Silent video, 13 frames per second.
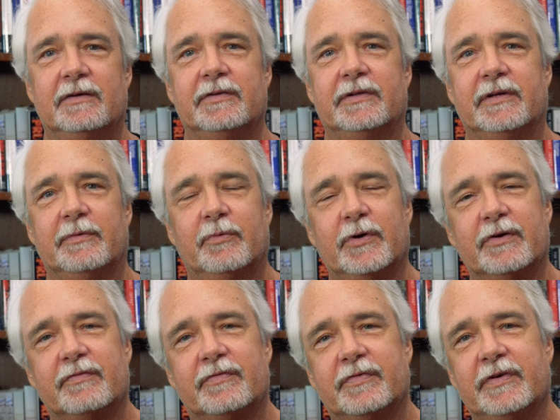It would
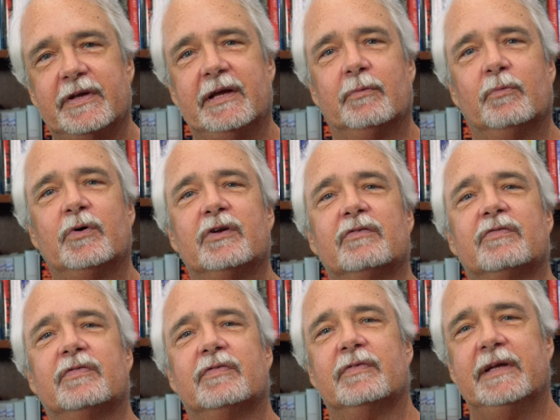have, it would
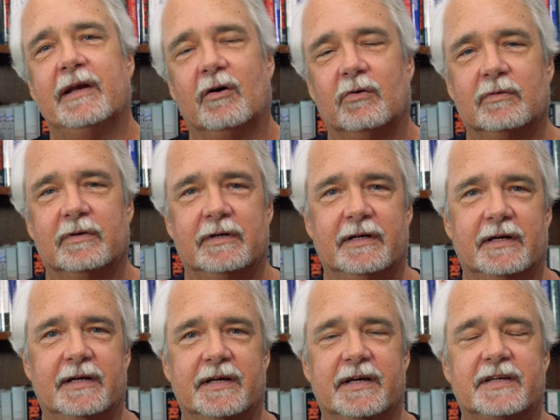have, you know,
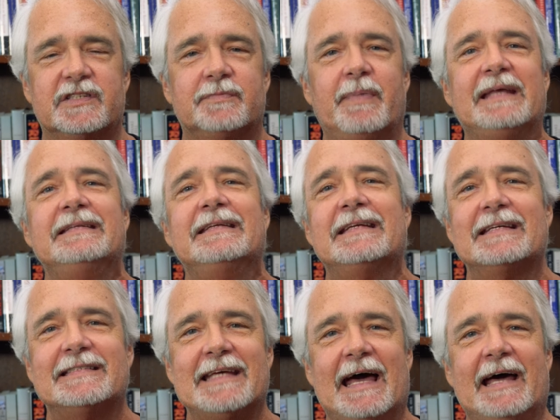expended
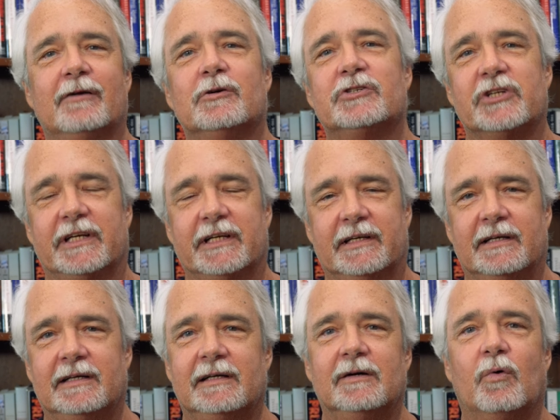its
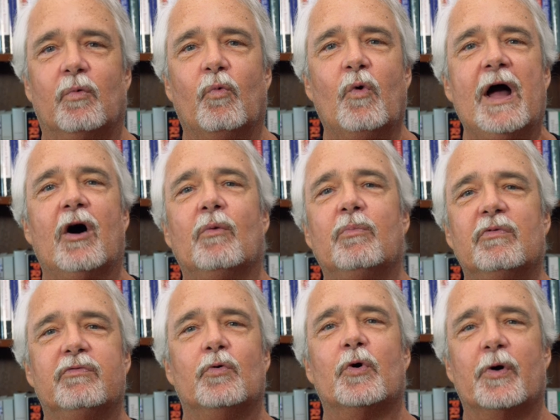energy well
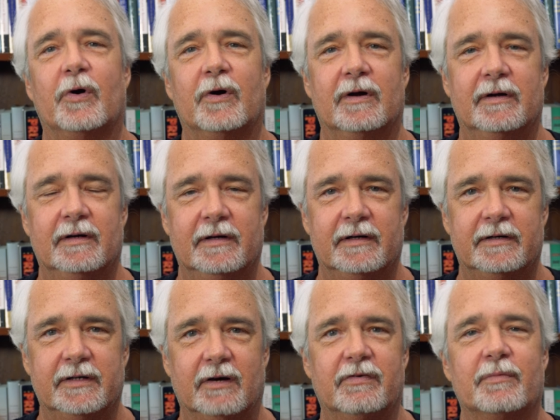before
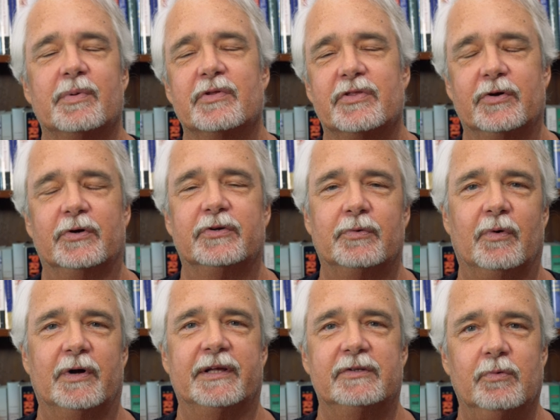November 3rd,
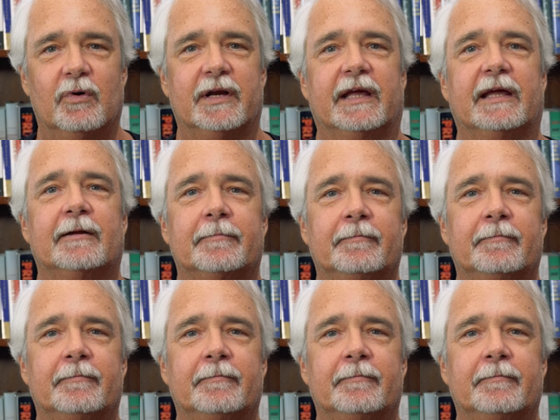2020.